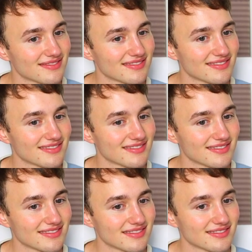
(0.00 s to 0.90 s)

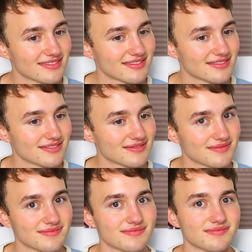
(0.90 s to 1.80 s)

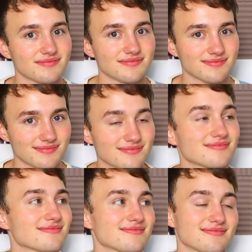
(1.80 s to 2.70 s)

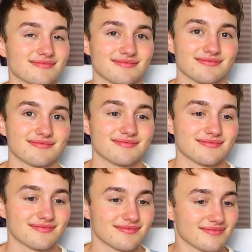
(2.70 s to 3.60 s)

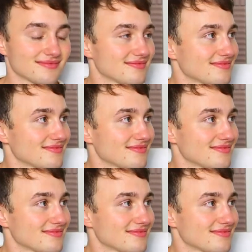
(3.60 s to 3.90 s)
[no speech]